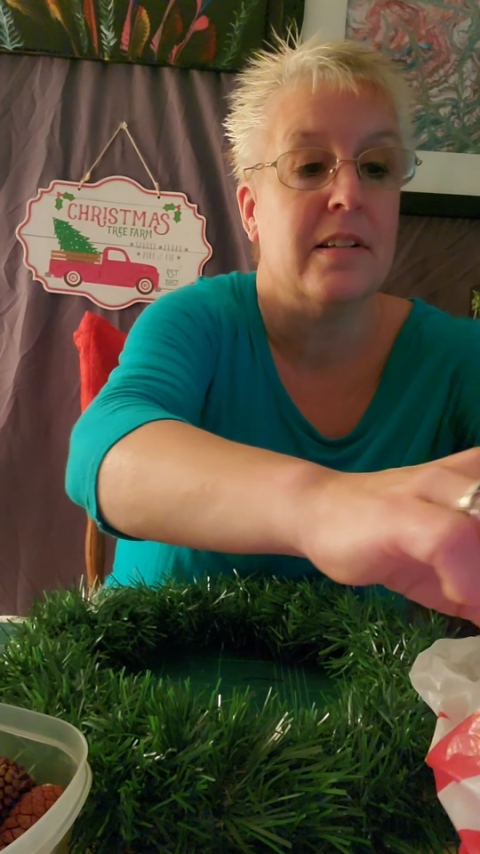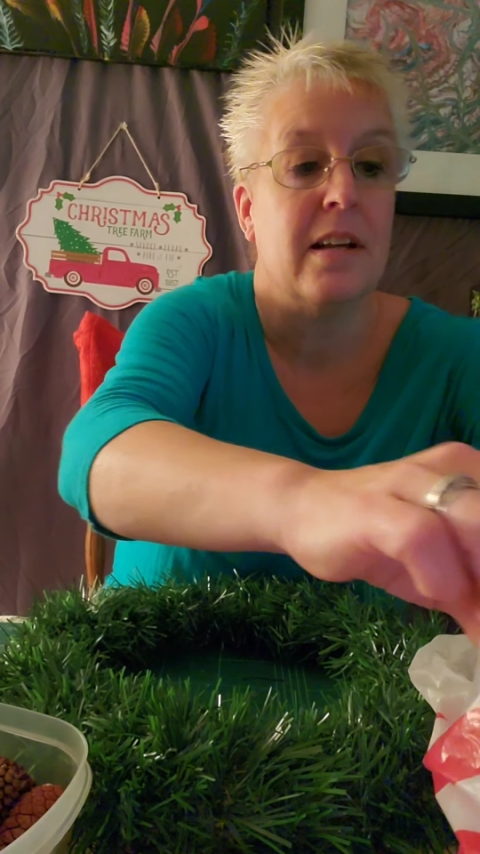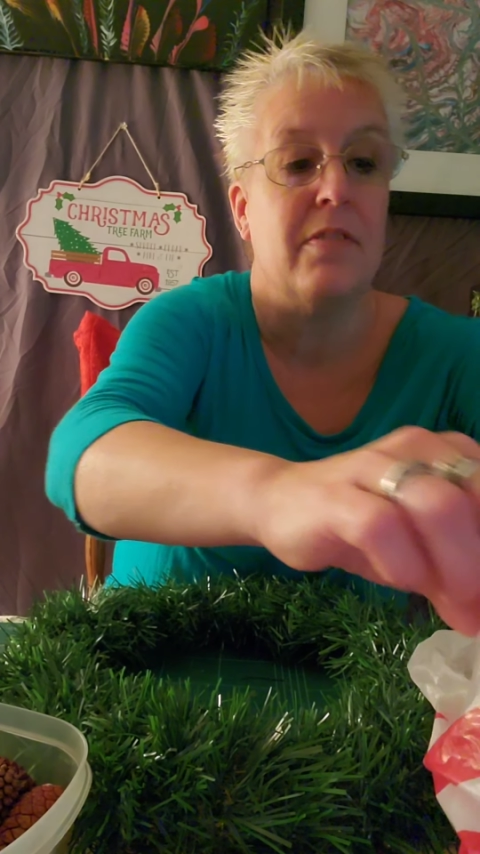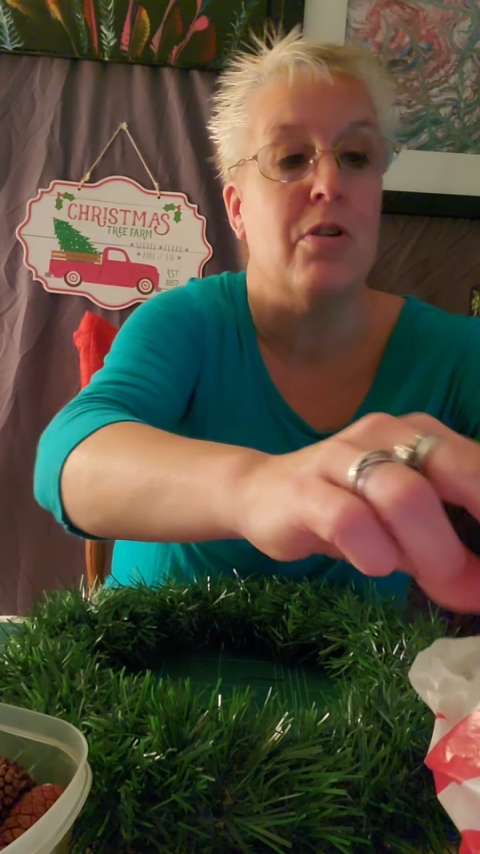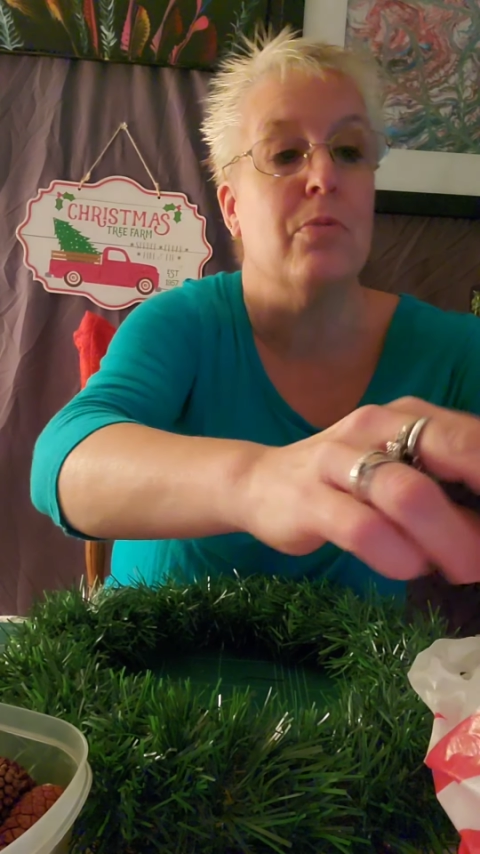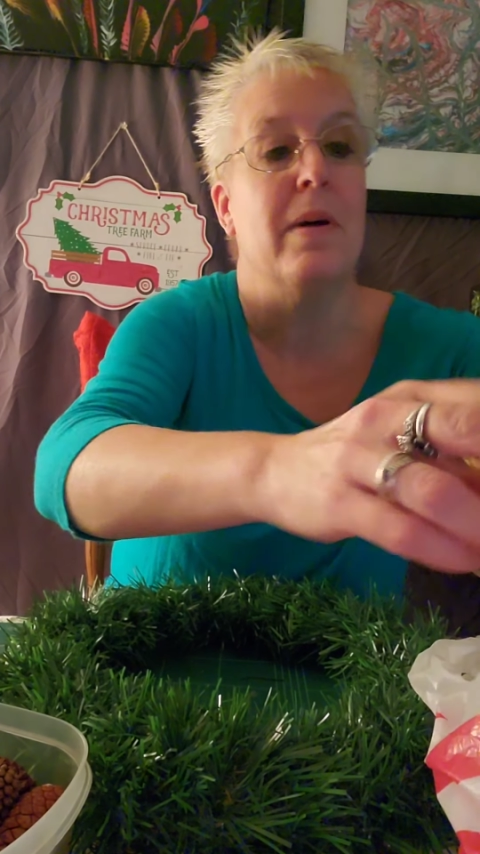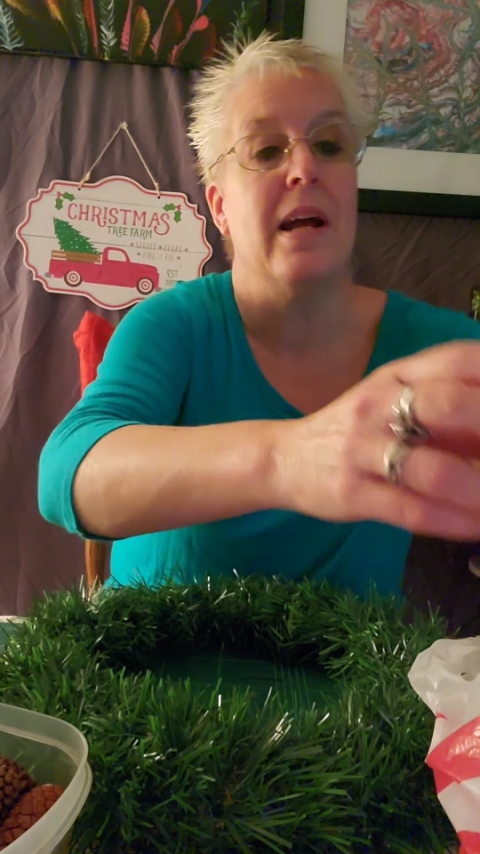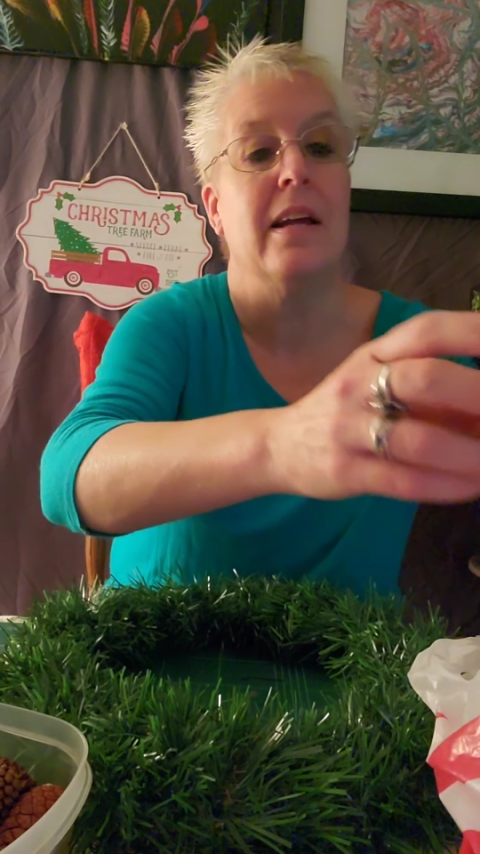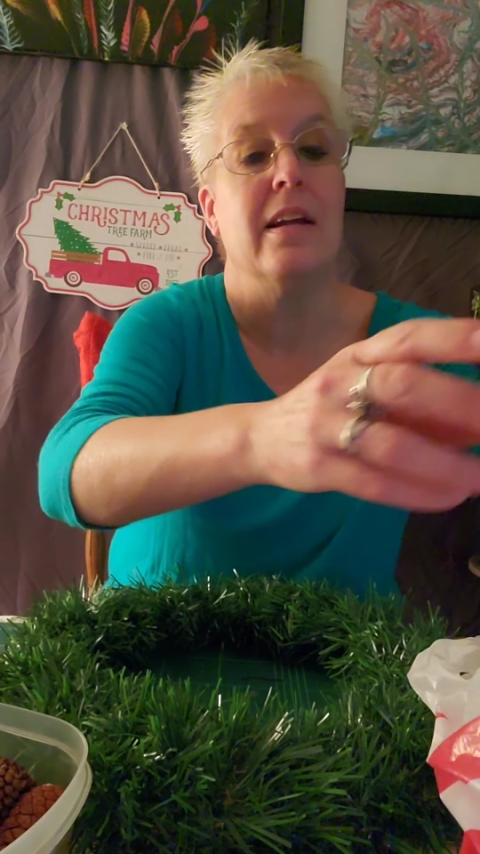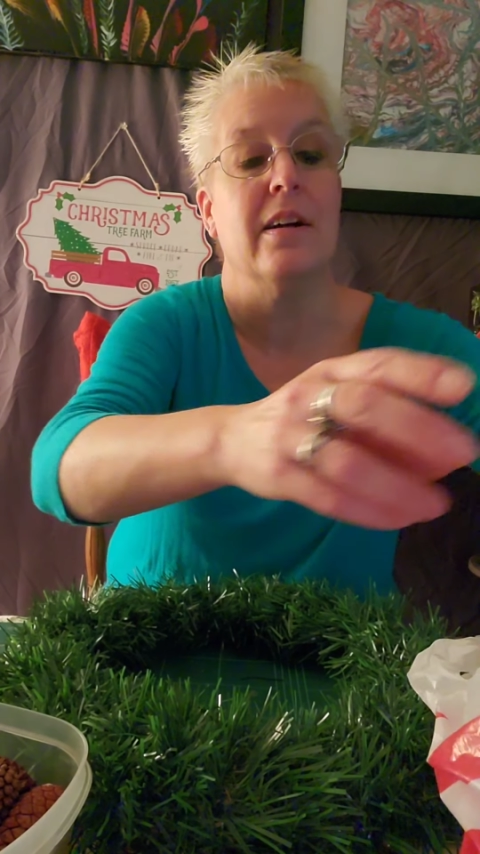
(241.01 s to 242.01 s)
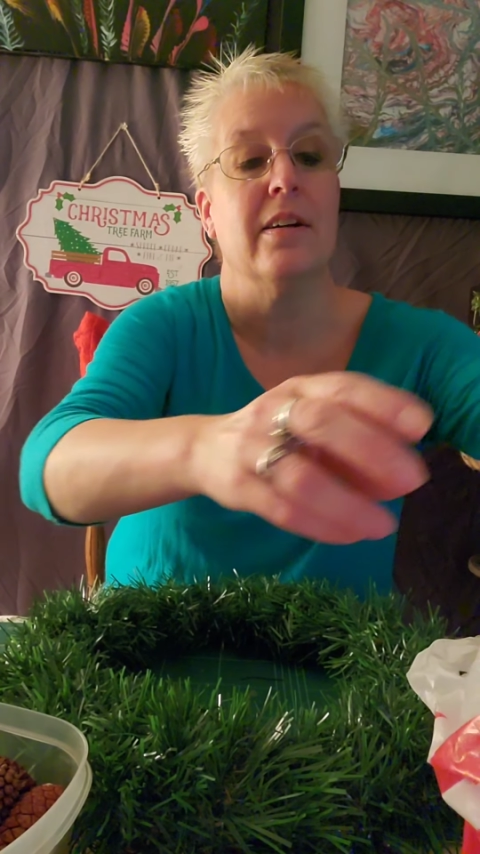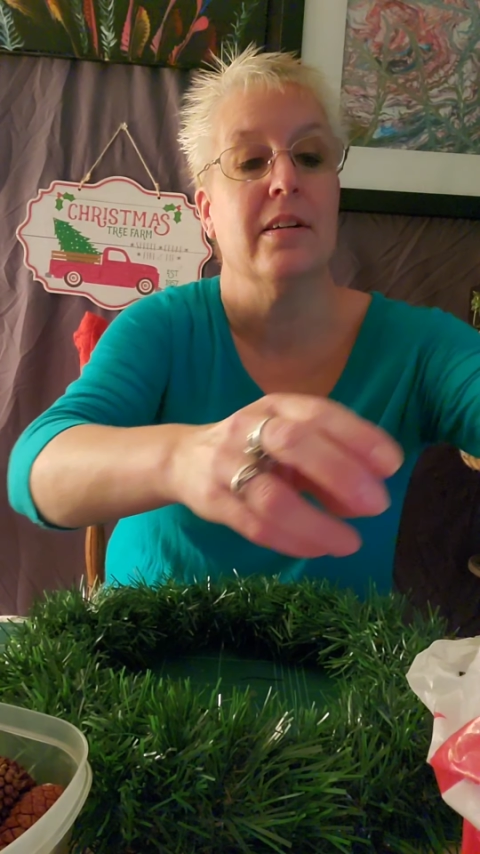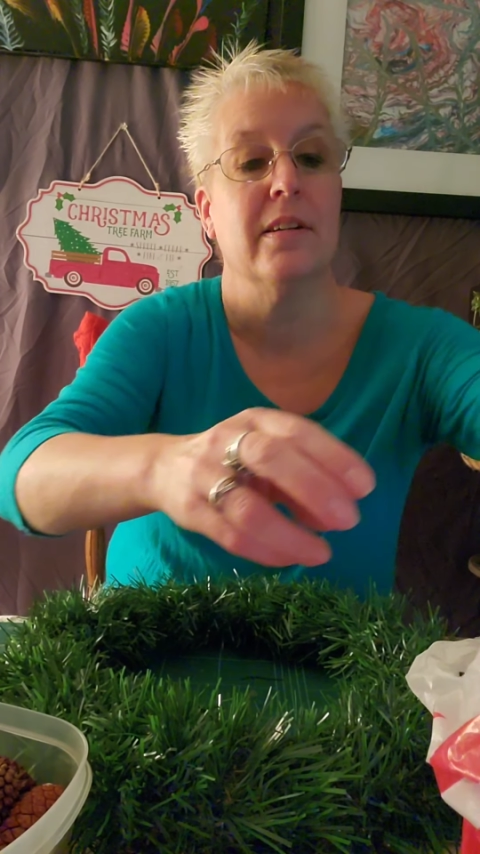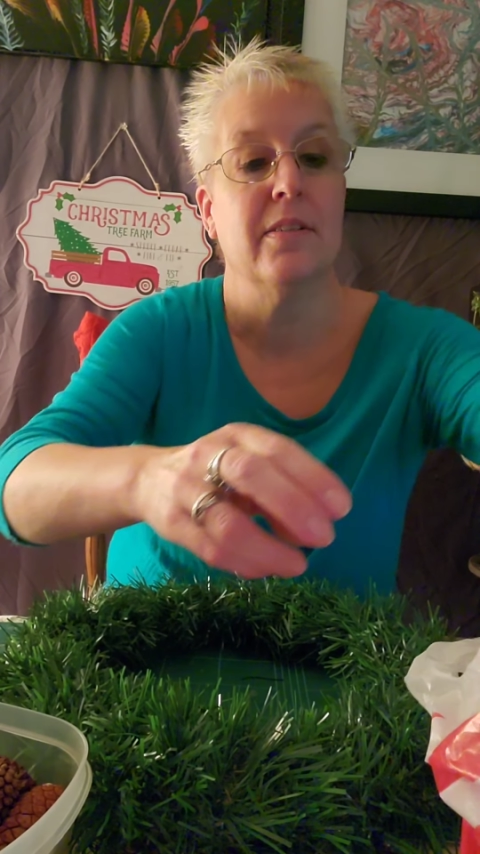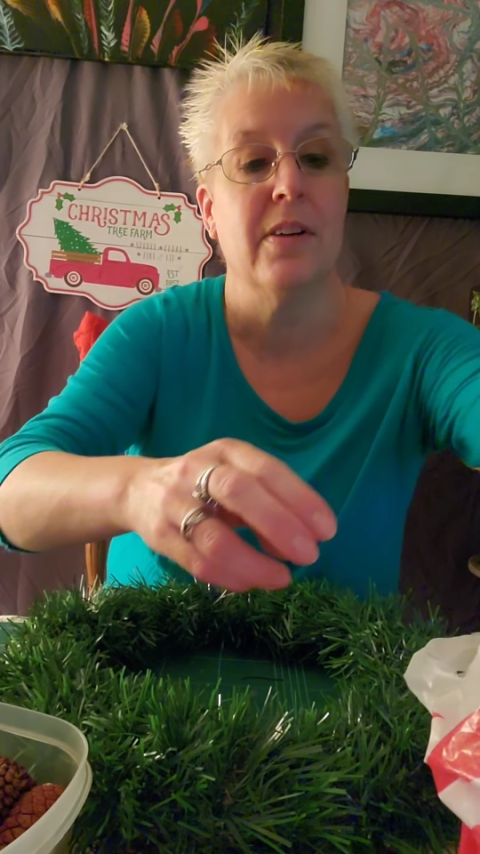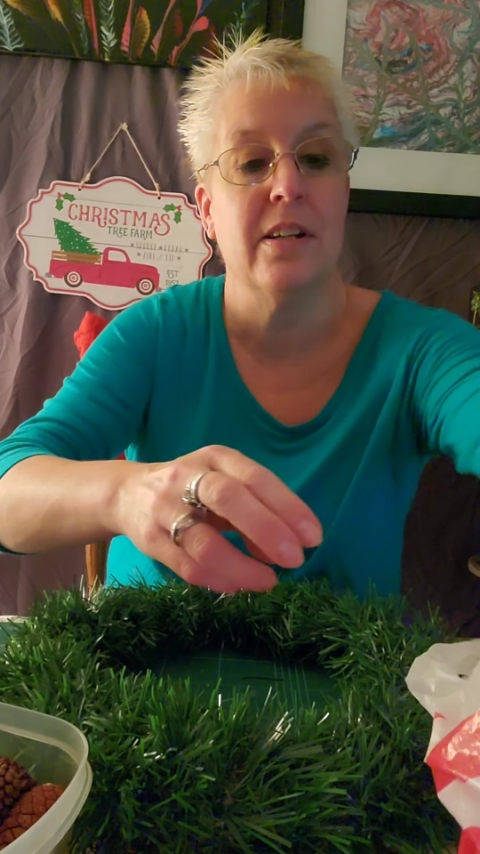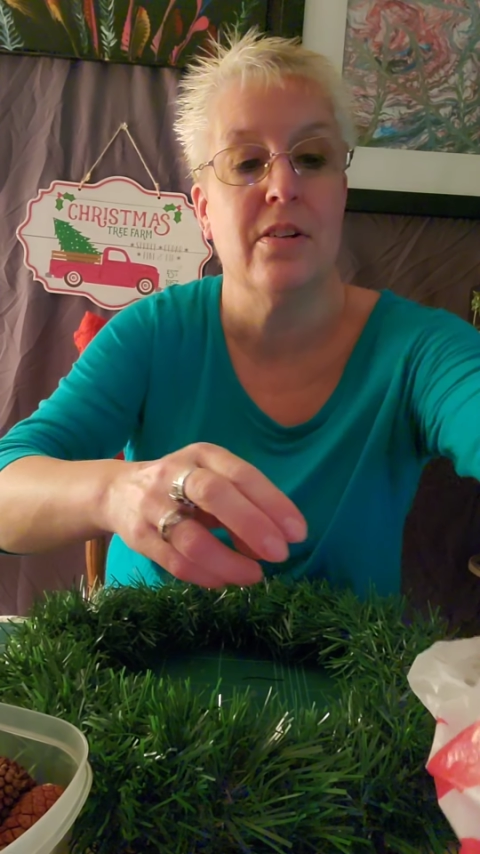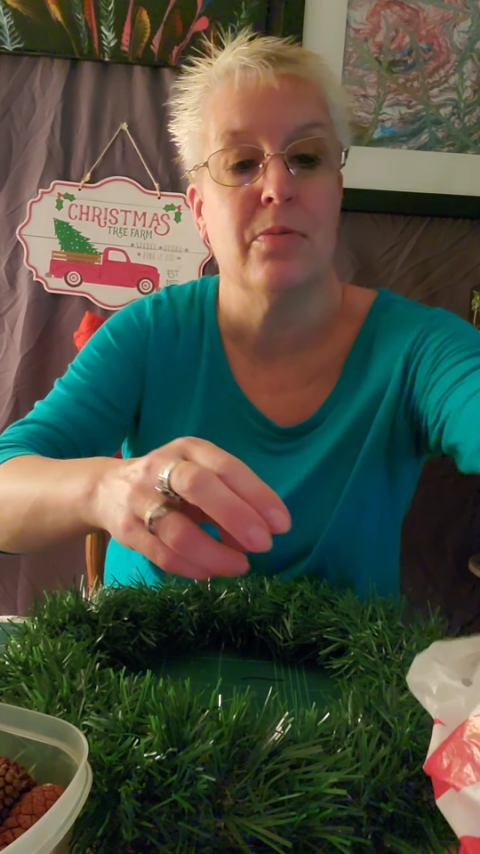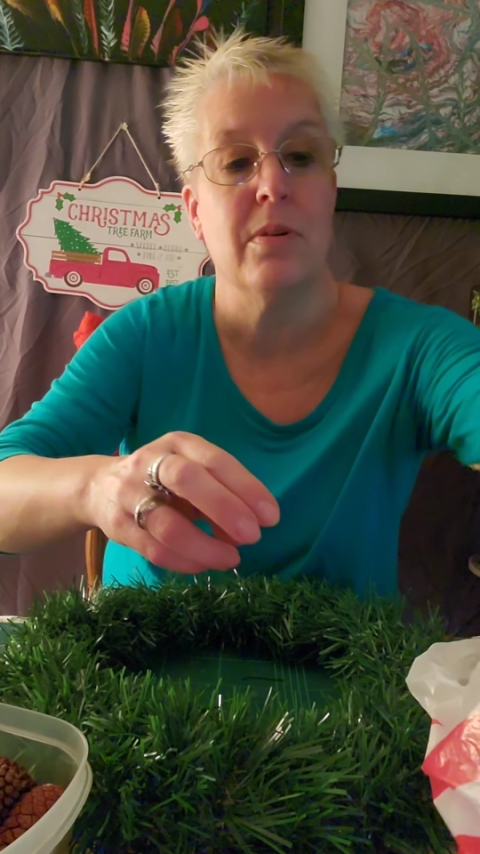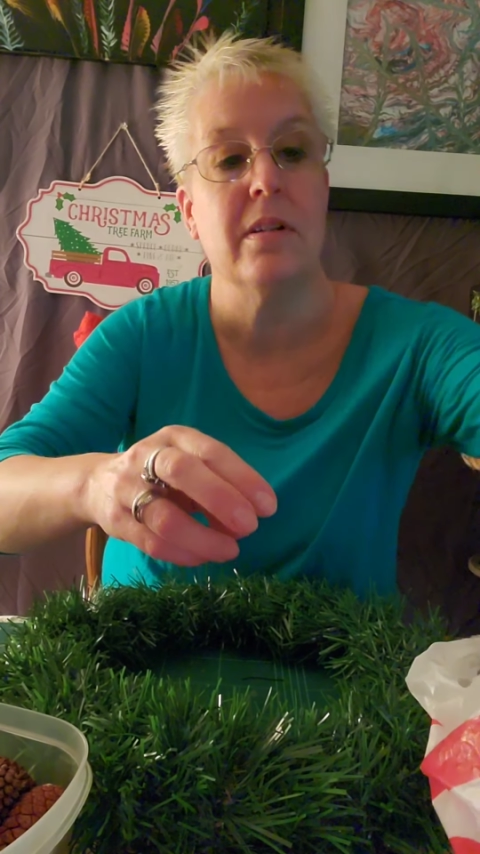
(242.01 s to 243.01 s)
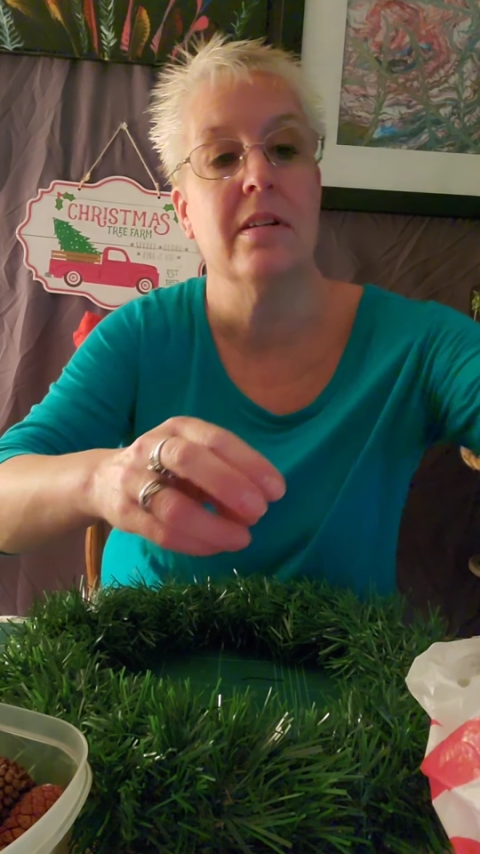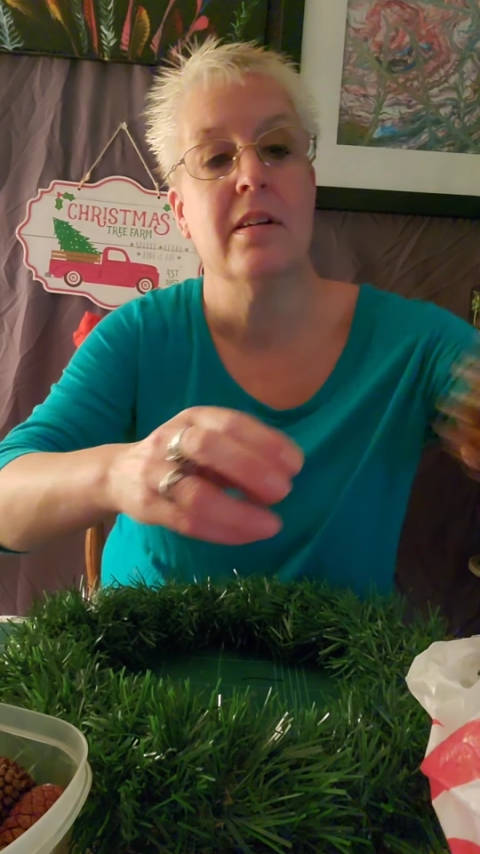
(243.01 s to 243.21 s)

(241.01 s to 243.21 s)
I have a whole bag here. Find a good one.